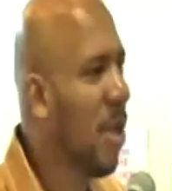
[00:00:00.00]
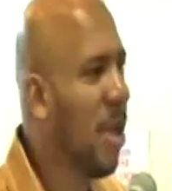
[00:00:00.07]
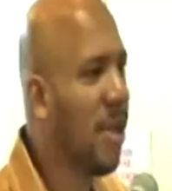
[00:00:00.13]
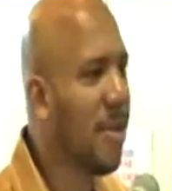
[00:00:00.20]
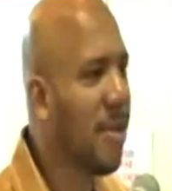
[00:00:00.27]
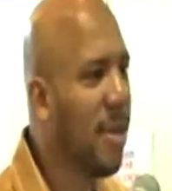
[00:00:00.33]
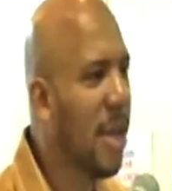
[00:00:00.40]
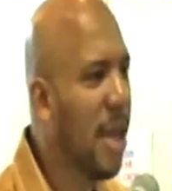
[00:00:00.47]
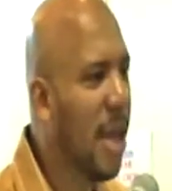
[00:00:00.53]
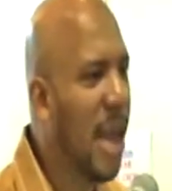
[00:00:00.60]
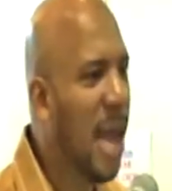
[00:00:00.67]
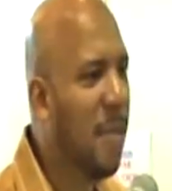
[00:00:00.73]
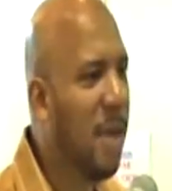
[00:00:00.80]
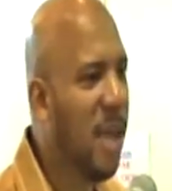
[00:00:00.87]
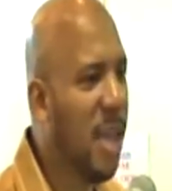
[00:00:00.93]
me,
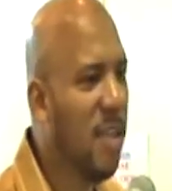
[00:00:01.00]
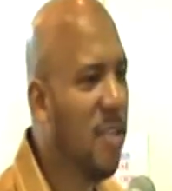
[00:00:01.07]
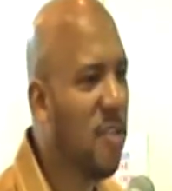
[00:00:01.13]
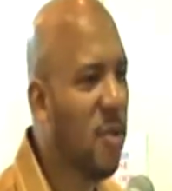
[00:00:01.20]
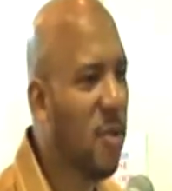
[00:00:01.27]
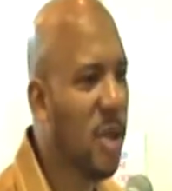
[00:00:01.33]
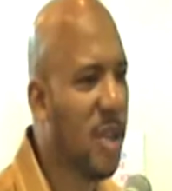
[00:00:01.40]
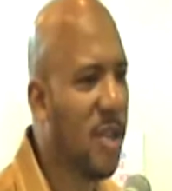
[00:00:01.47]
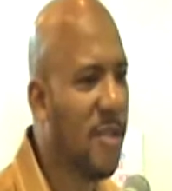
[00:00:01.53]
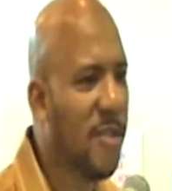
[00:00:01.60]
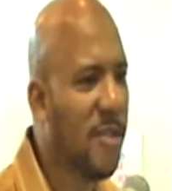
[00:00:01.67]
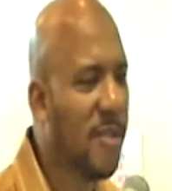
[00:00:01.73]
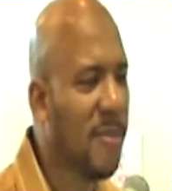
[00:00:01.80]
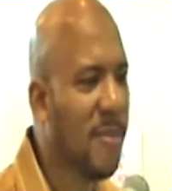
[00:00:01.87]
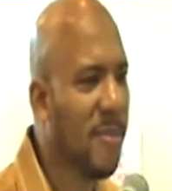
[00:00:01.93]
and now I'm an A
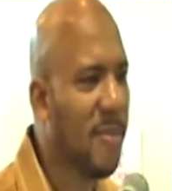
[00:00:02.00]
student.